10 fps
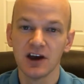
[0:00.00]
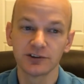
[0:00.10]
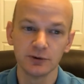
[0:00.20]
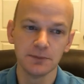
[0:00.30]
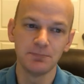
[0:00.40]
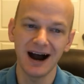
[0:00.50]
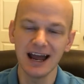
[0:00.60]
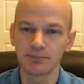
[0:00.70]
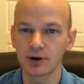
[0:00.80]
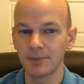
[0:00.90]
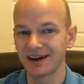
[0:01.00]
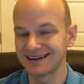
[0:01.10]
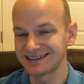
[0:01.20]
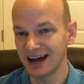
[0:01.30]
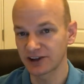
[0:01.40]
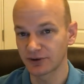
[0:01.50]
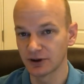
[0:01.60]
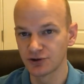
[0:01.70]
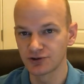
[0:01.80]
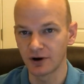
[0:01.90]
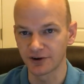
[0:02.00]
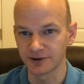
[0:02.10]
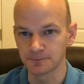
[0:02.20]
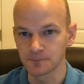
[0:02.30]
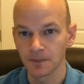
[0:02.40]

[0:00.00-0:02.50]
So when you buy a property at a tax foreclosure auction,